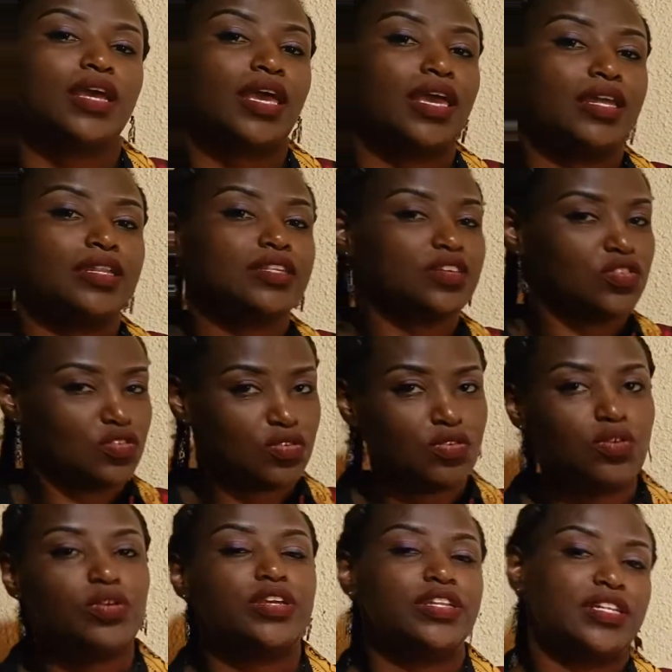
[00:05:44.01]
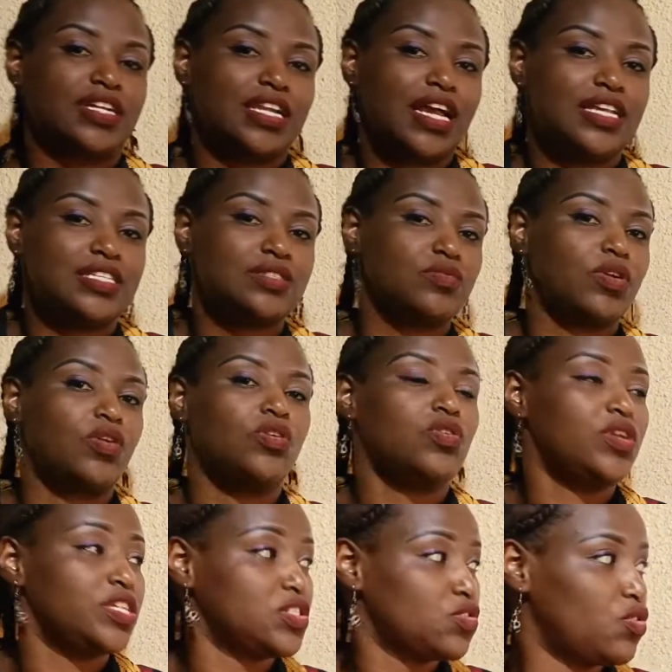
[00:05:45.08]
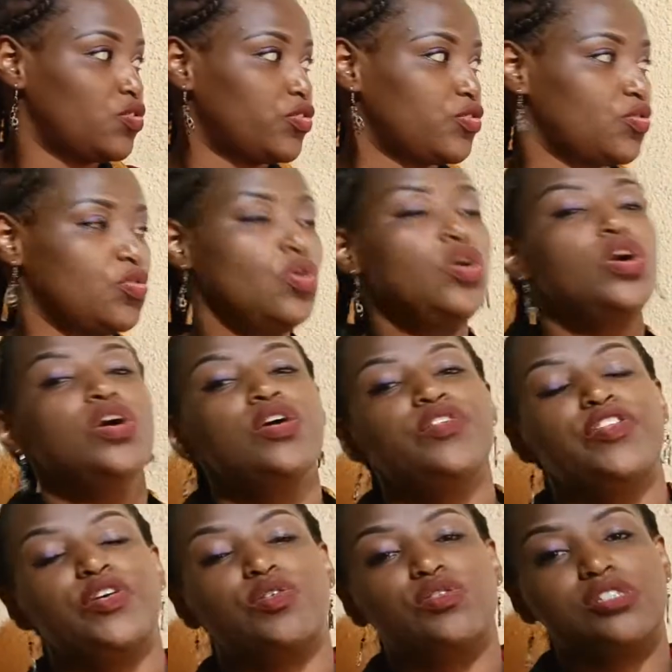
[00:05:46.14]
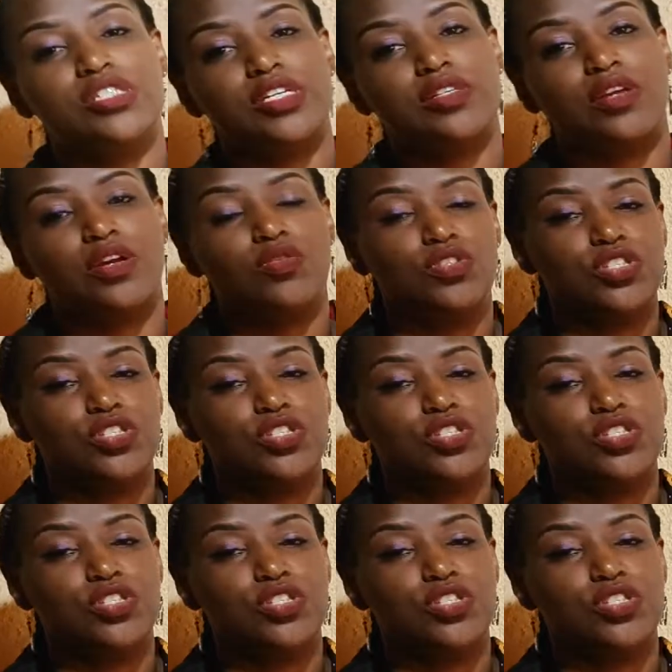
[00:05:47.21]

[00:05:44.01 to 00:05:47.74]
And you know, in class we always go through the conjugation.